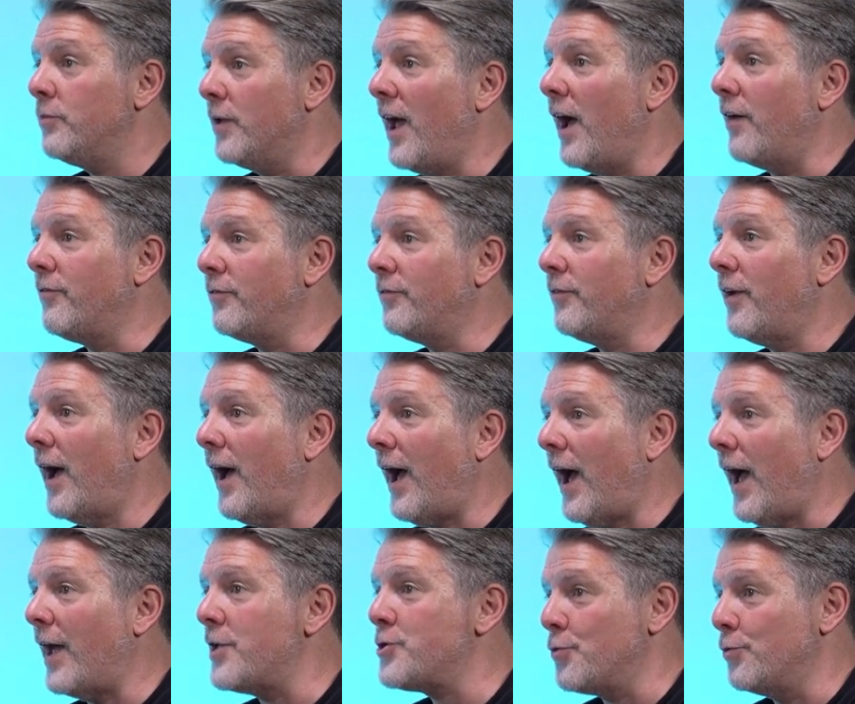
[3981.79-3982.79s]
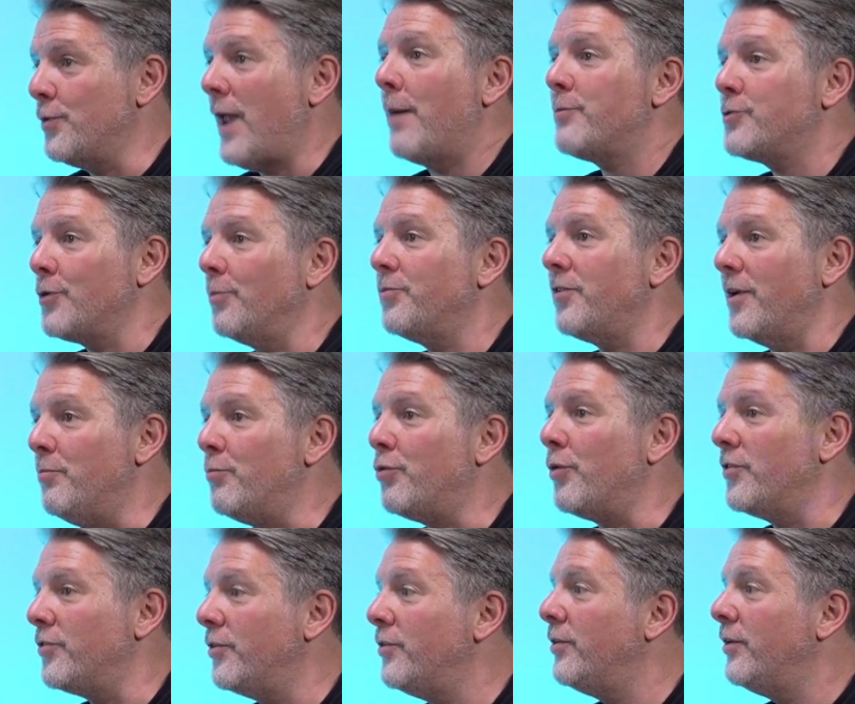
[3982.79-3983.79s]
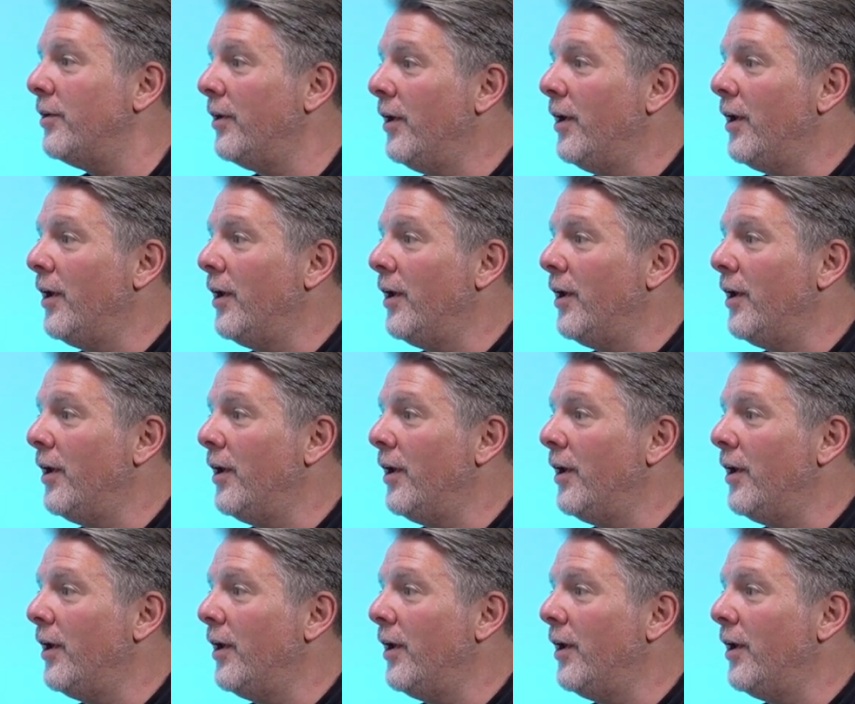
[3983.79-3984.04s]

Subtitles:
We have actual laptops in prison